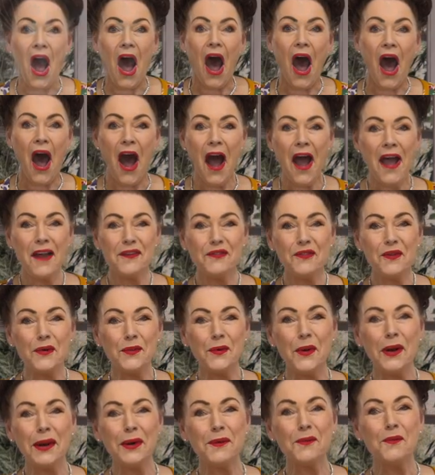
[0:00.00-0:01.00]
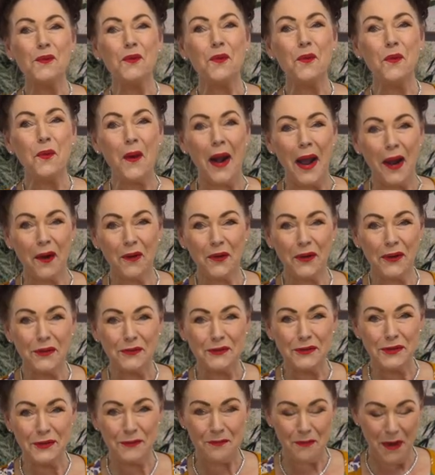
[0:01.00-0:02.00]
Hi everyone and
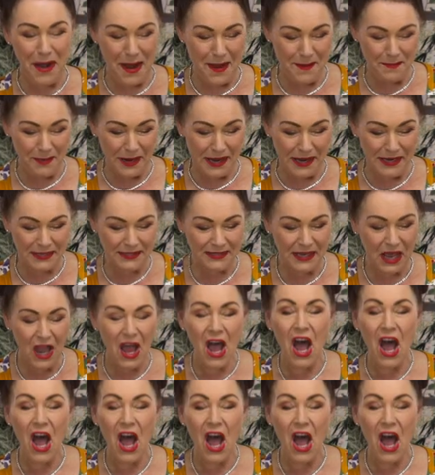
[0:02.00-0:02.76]
welcome to my place.